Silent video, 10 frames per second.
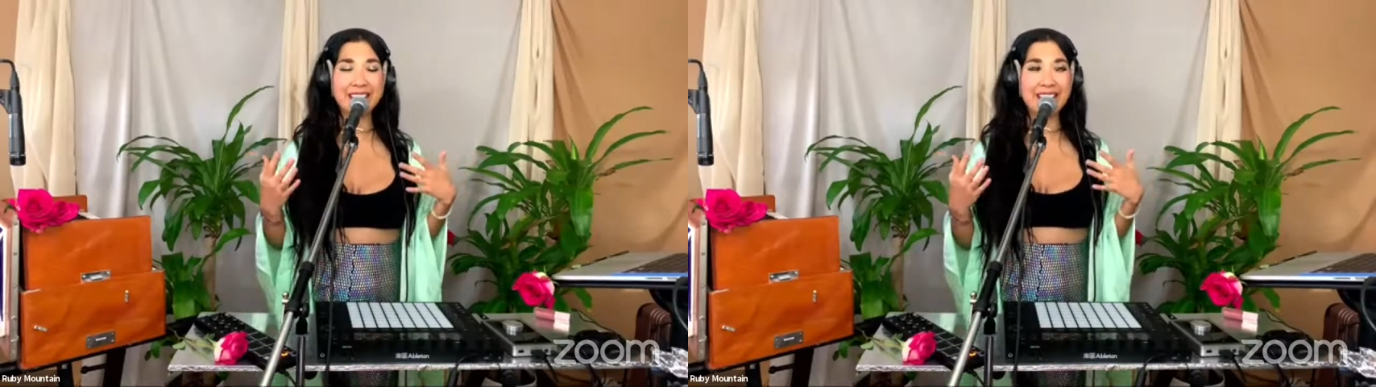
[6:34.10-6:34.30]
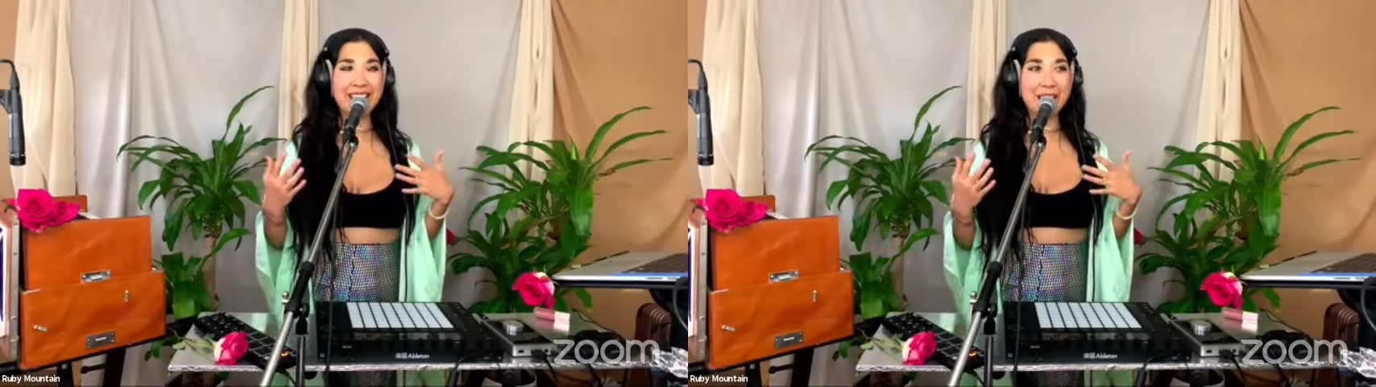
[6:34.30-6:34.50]

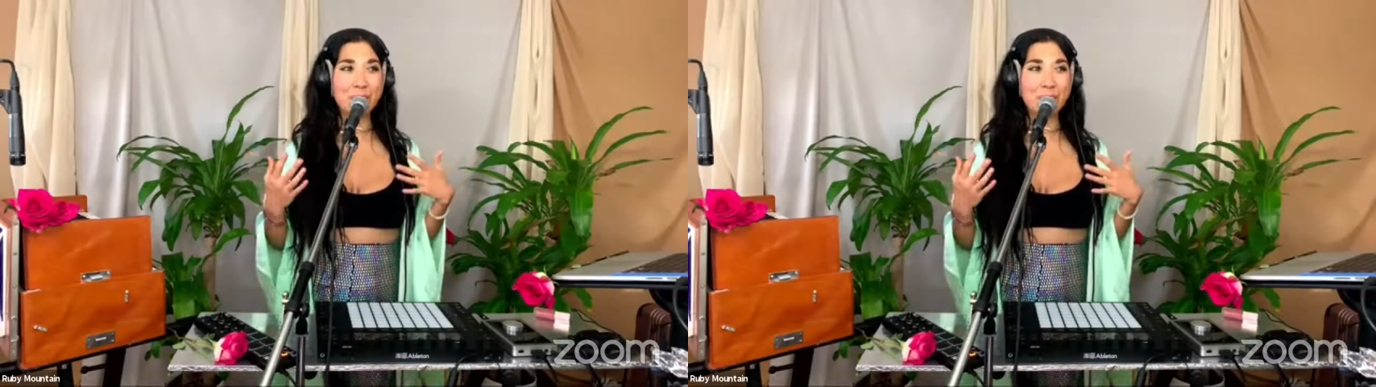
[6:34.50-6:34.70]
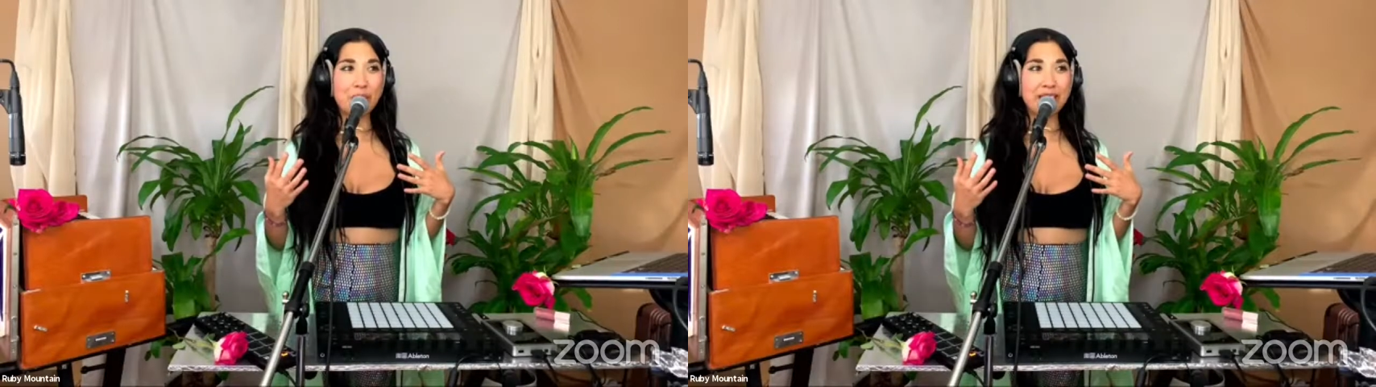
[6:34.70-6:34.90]

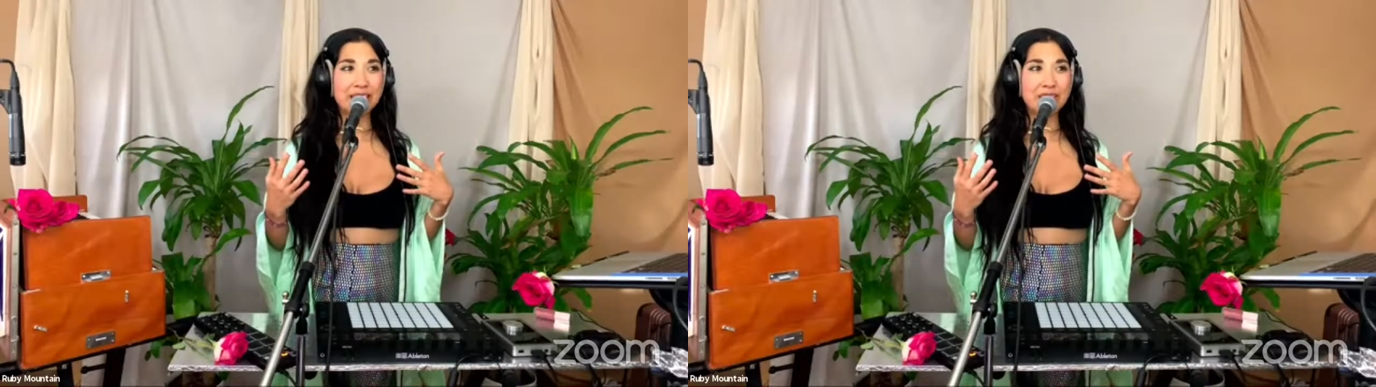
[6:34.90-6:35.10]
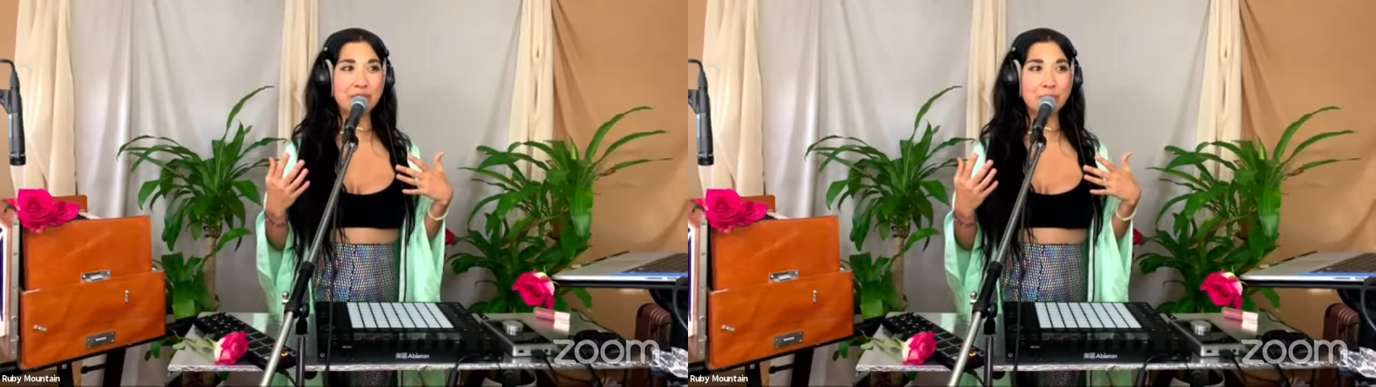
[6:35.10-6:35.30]
wanting
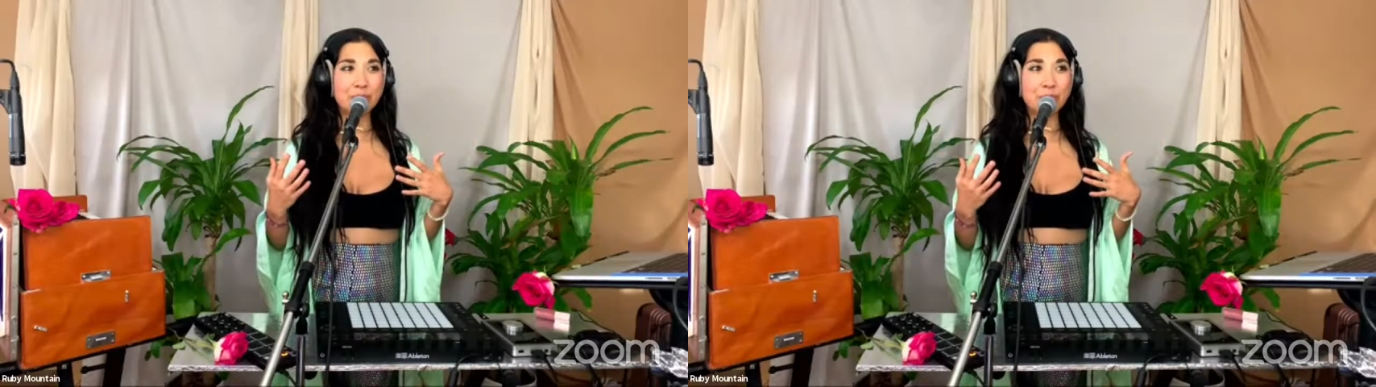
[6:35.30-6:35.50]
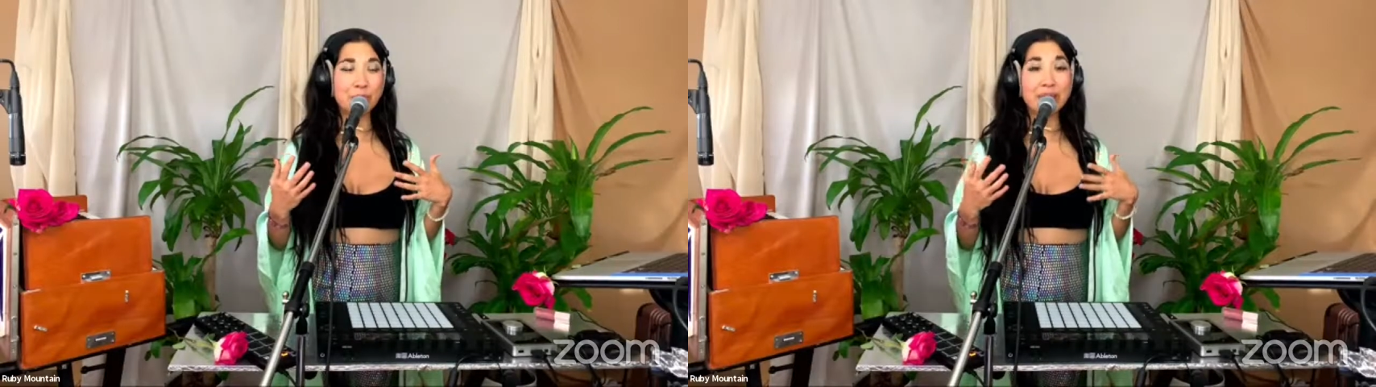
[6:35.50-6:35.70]

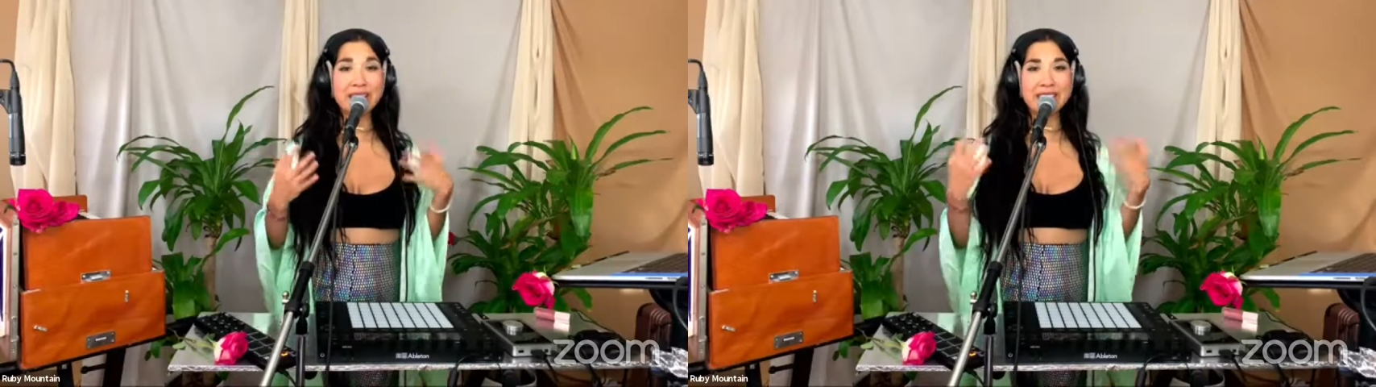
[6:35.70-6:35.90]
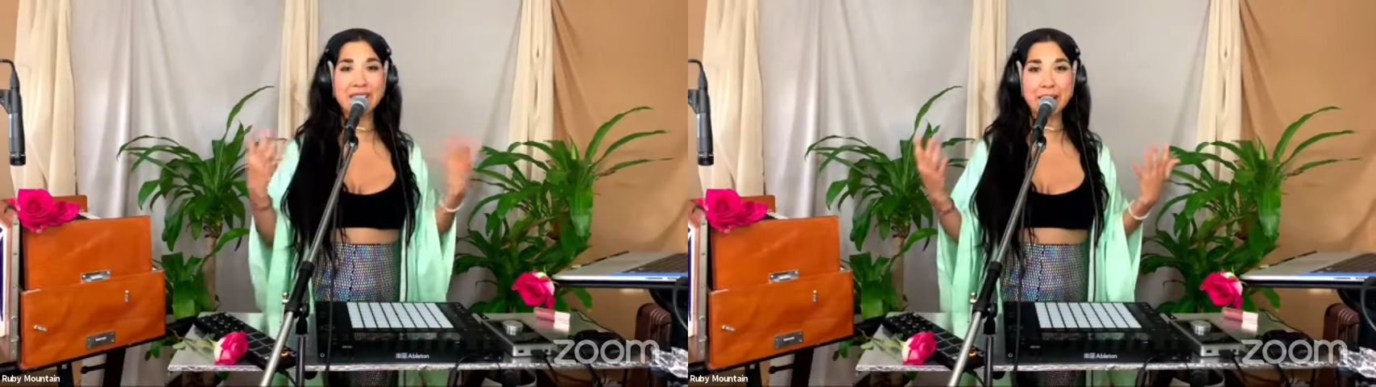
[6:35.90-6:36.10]
to raise
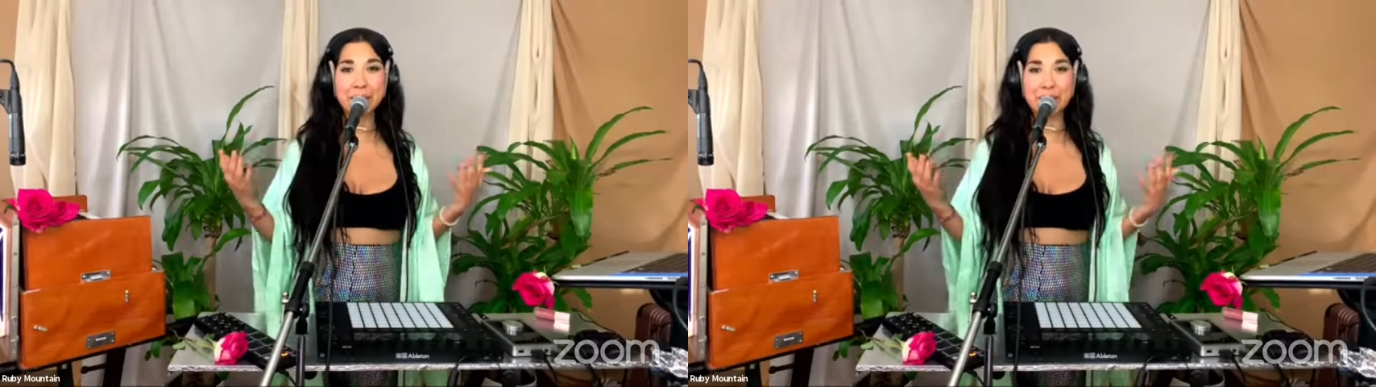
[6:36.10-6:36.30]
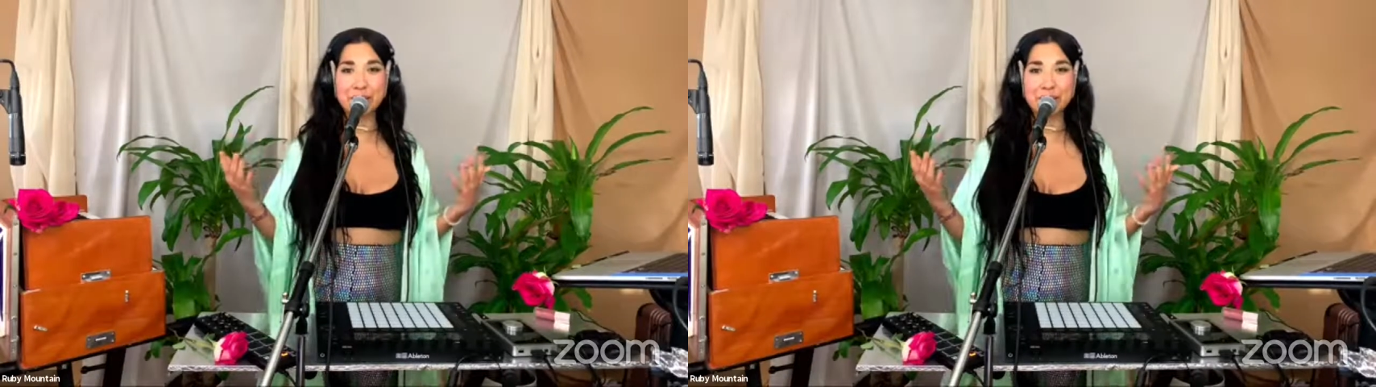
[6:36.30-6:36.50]
the
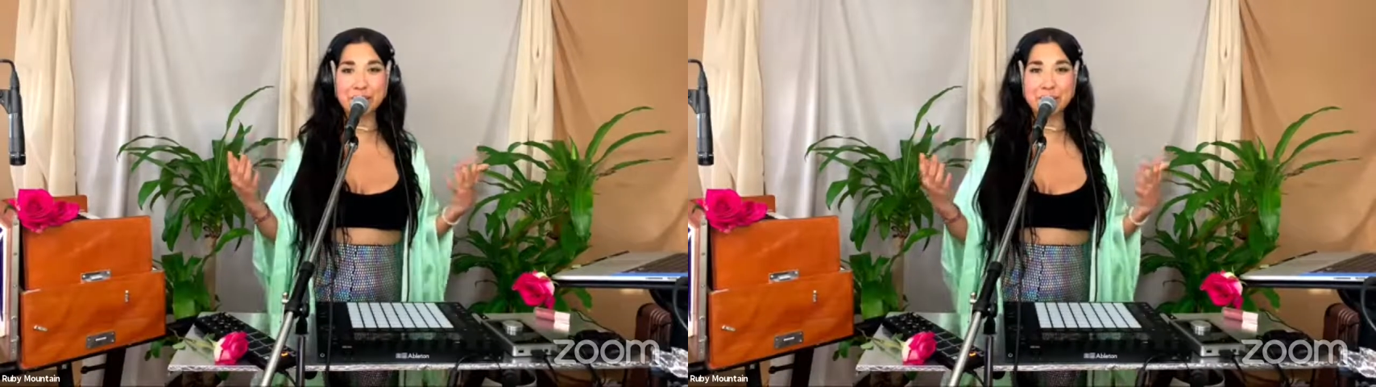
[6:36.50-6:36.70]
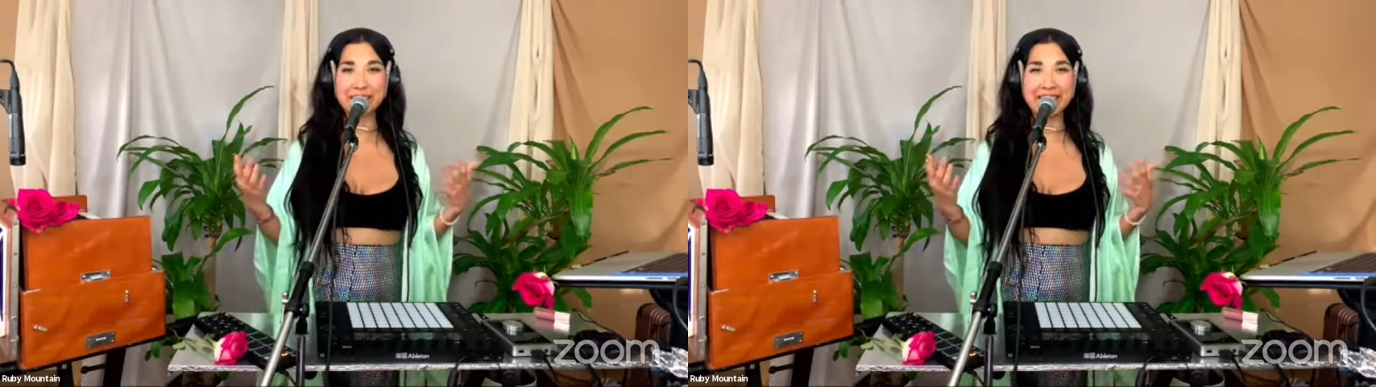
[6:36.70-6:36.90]
vibration of the
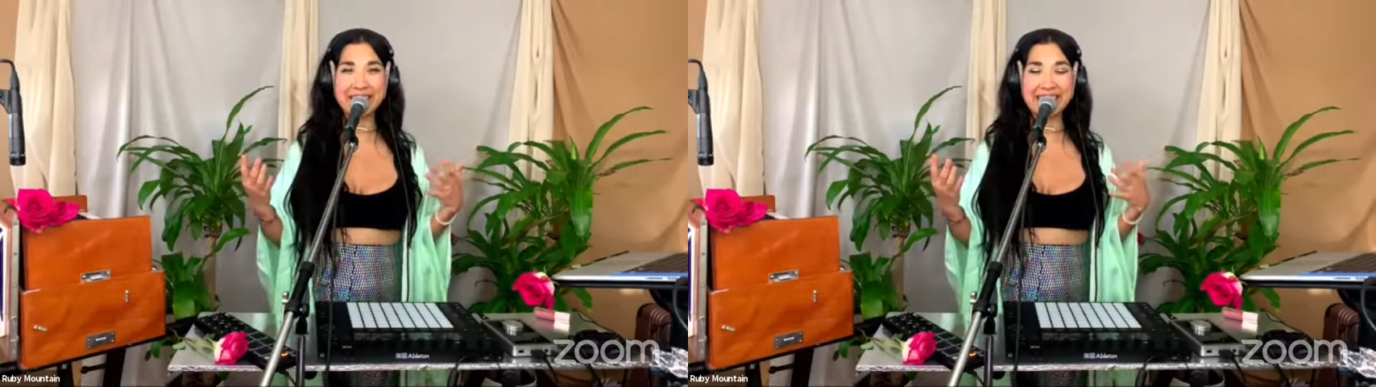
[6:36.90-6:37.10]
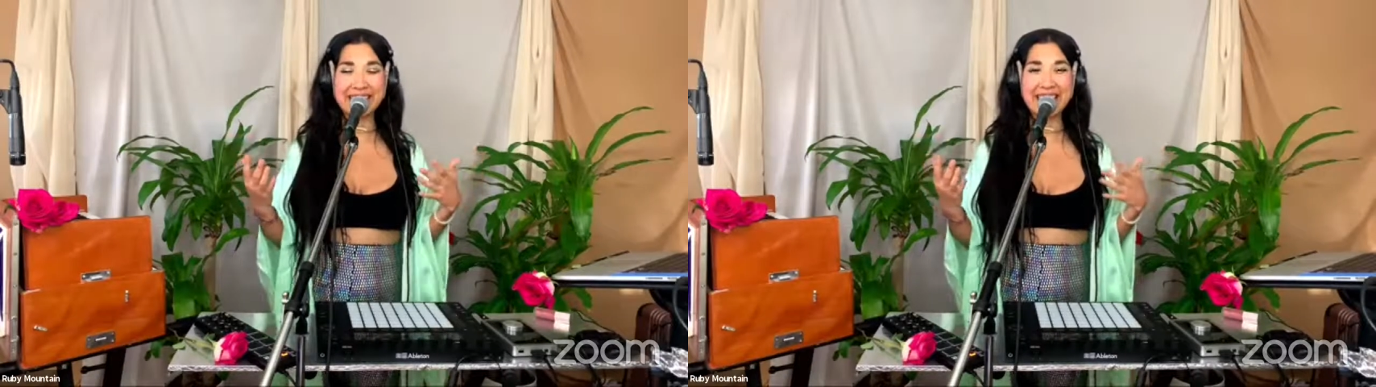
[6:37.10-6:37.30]

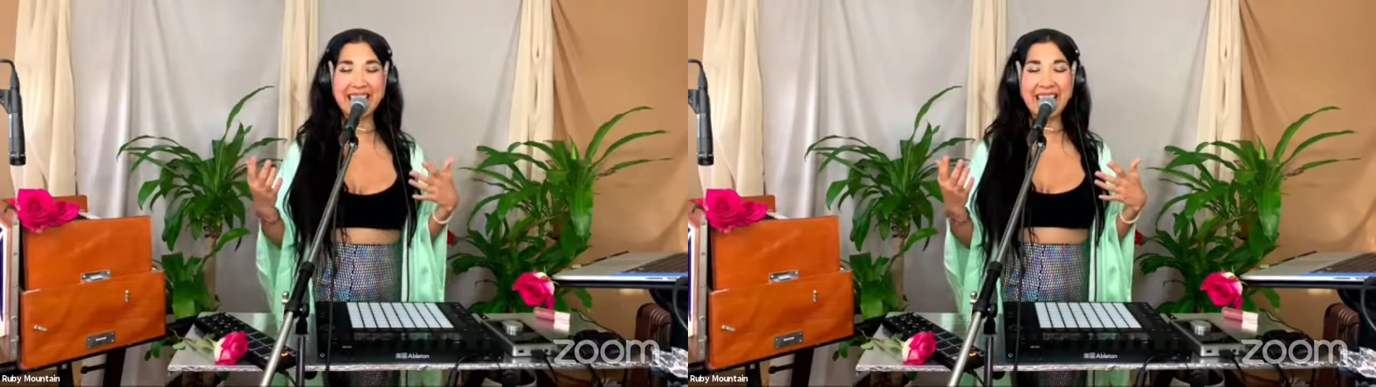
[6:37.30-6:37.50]
planet